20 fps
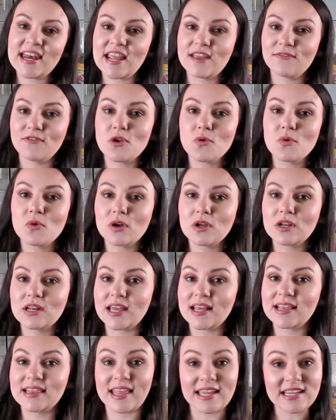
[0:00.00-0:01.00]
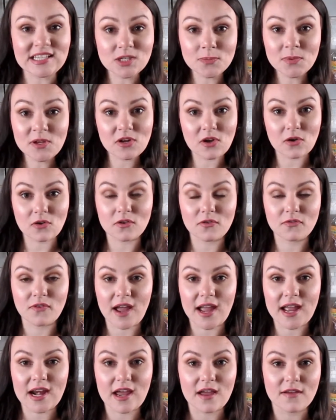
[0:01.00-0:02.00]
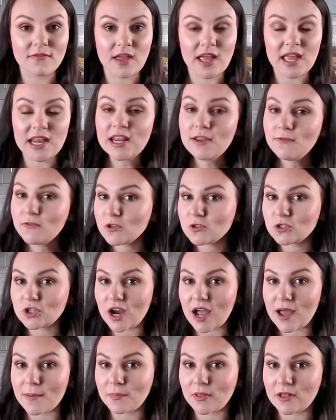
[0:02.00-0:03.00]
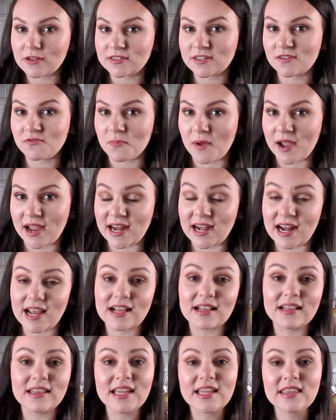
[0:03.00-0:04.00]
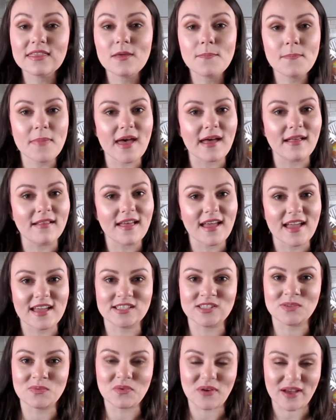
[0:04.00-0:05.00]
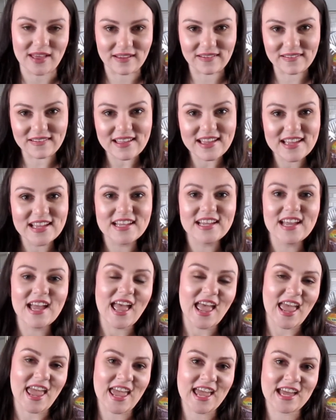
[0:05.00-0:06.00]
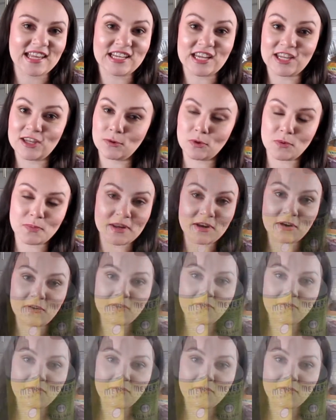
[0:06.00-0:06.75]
and if you would like to be notified of any future uploads of mine, click the bell as well, and you